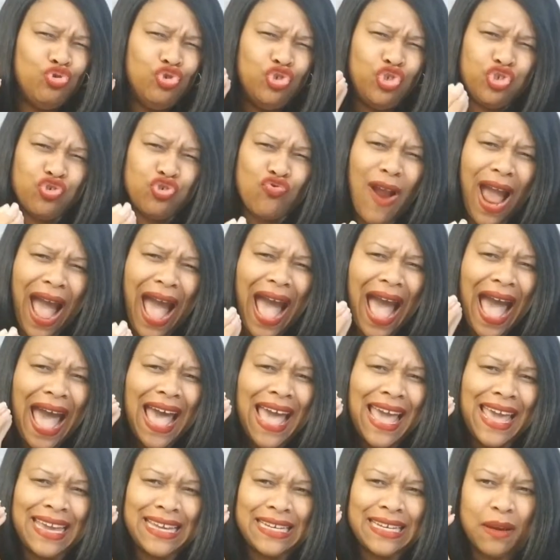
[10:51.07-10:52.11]

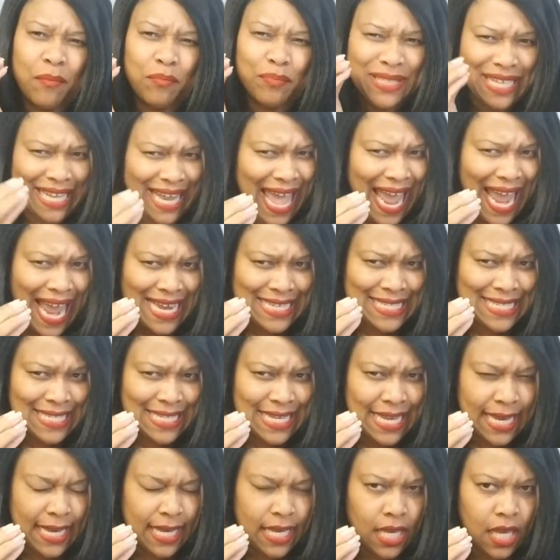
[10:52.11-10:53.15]
dried
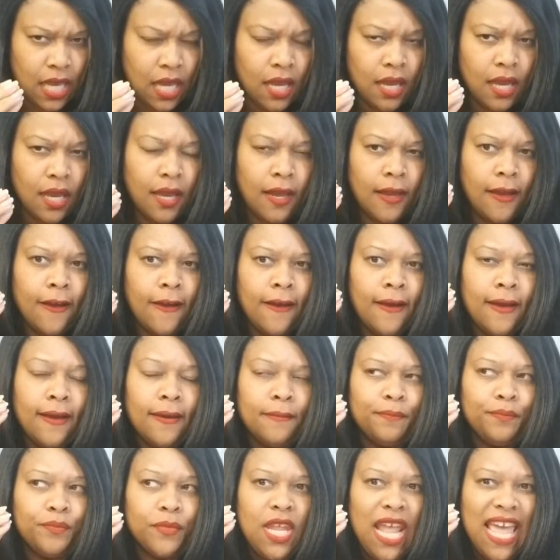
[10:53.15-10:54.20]
plastic.
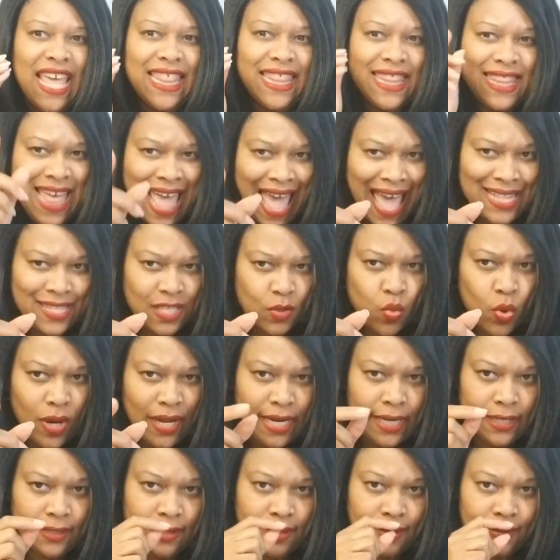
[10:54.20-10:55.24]
That's what
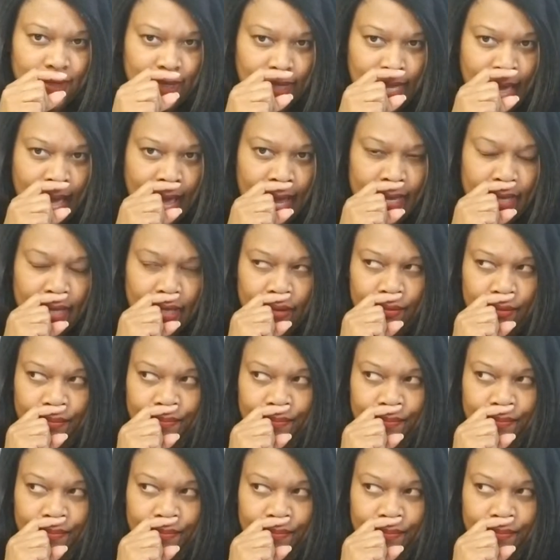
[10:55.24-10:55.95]
it looked like.